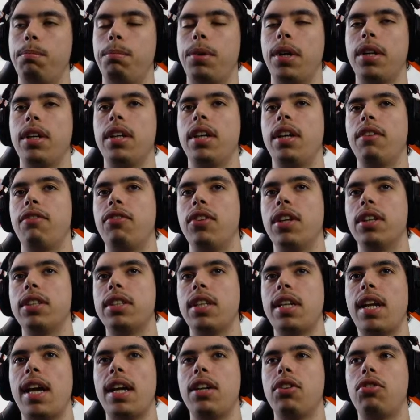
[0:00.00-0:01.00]
But if there's
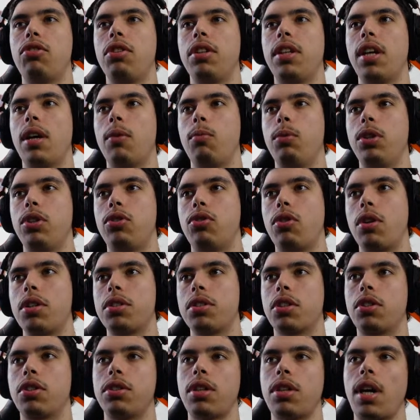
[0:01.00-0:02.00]
an entry that we
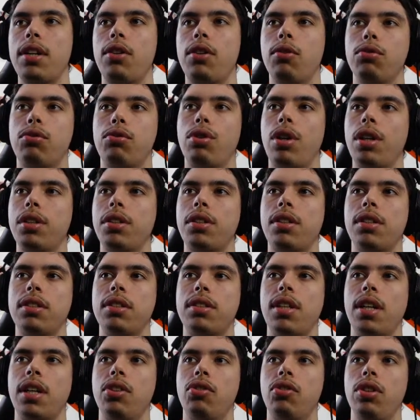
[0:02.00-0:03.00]
trust, because I don't trust
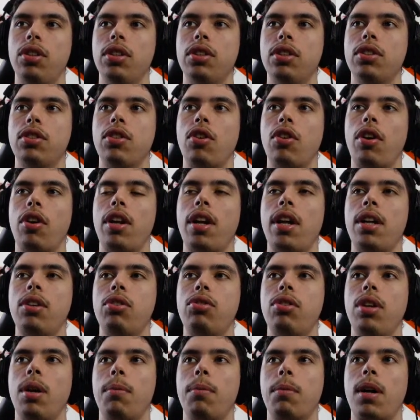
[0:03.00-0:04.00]
this entry, this is not an
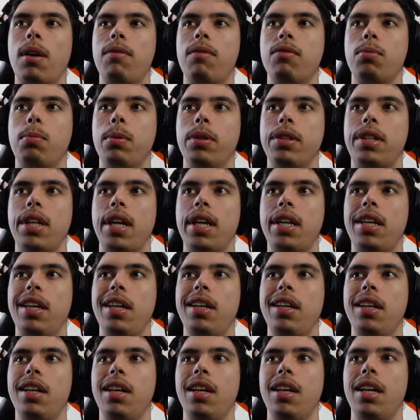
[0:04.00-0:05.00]
entry I'm comfortable
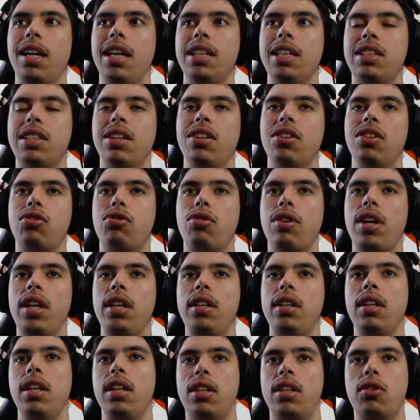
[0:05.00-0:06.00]
taking. Is it a
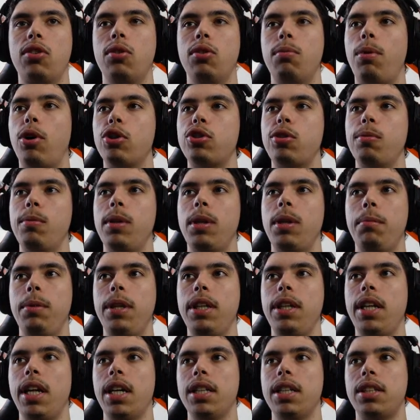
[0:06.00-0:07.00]
trade? It could possibly
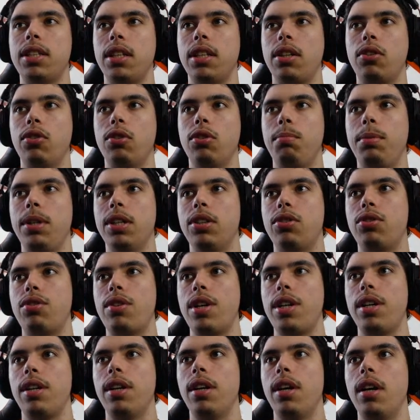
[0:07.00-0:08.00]
be. Yes, it could be a
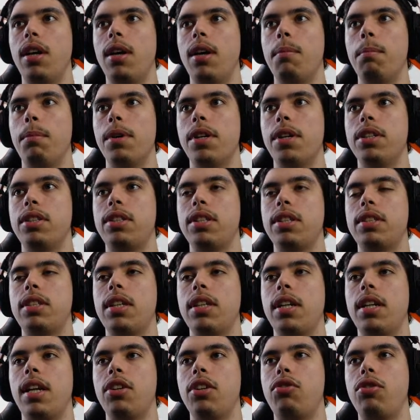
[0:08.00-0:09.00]
trade. But is this
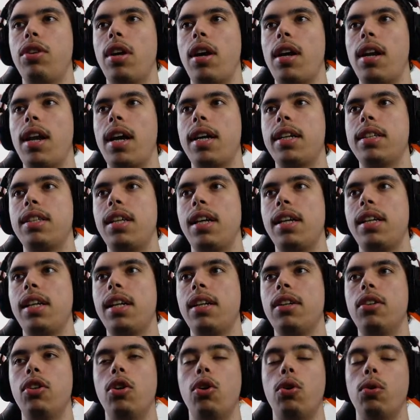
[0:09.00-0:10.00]
an entry I like
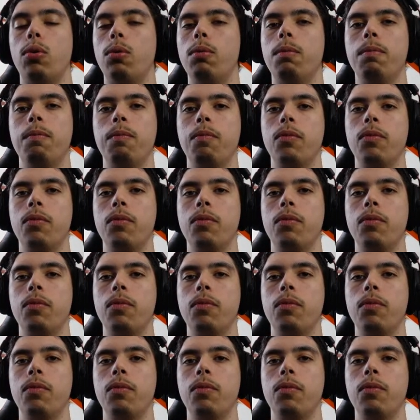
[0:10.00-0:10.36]
taking? No.